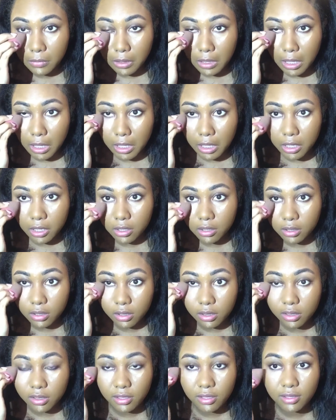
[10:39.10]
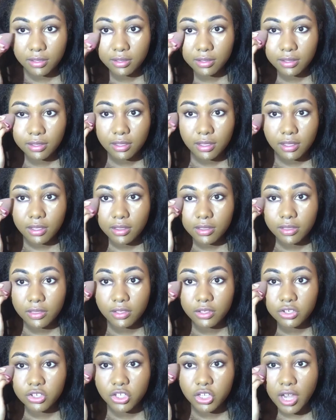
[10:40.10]
like
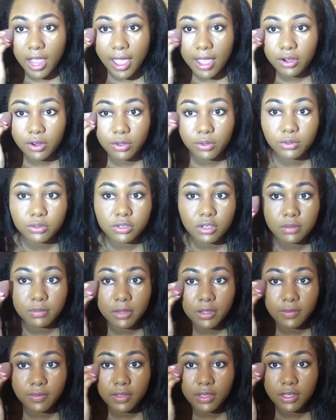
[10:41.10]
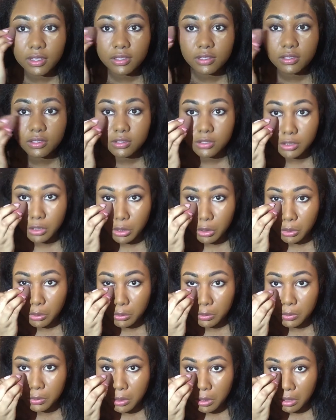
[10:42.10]
the shadows on my face.
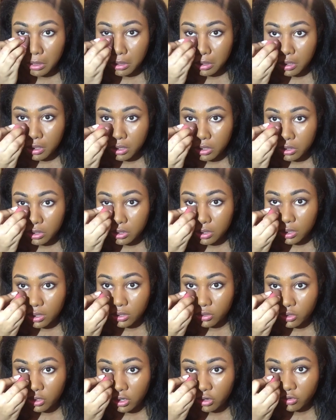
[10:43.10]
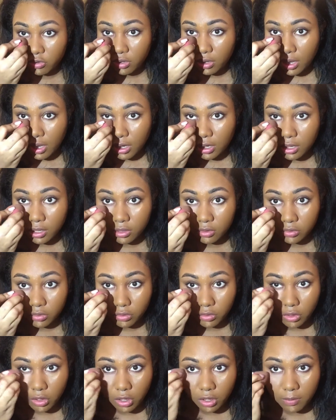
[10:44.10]
So just have to change the lighting, so
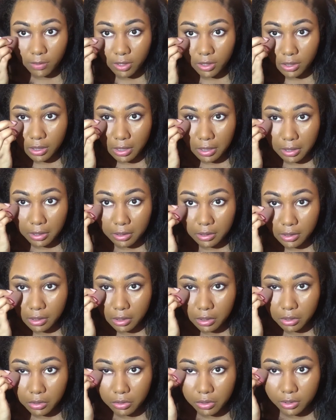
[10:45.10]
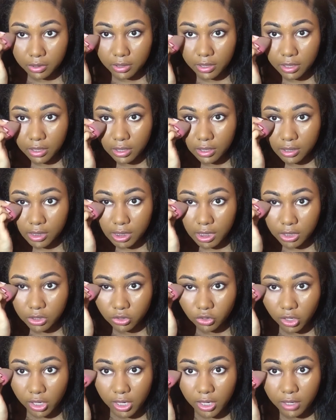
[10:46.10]
sorry about that. I know this lighting isn't as
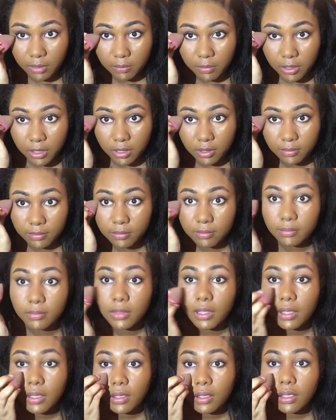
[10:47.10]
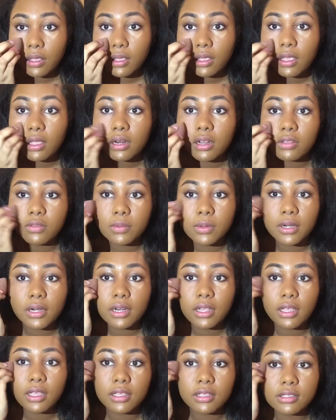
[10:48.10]
great, but it is what it
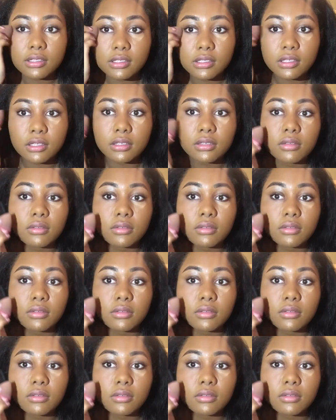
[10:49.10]
is.